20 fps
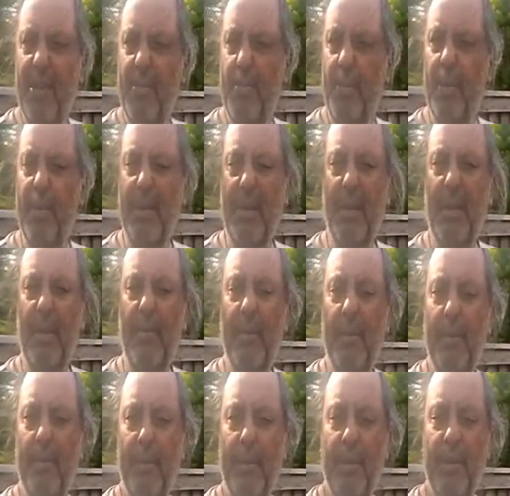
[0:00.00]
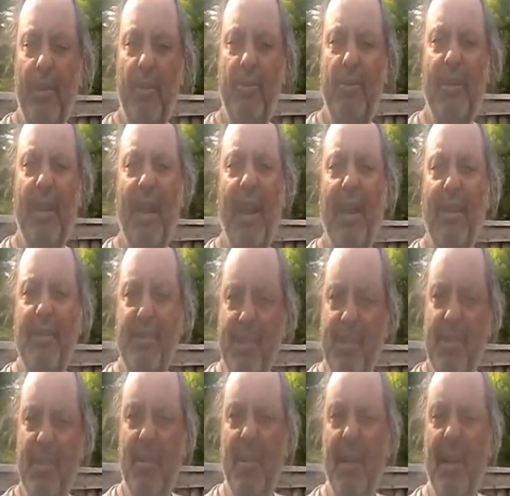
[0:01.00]
building huge gardens in
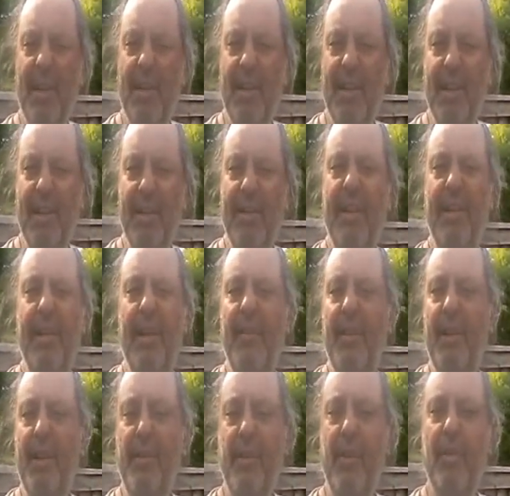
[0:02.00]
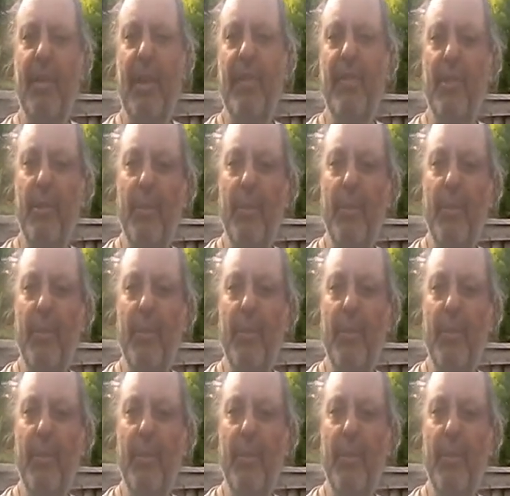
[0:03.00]
the ground here and then have the difficulty having to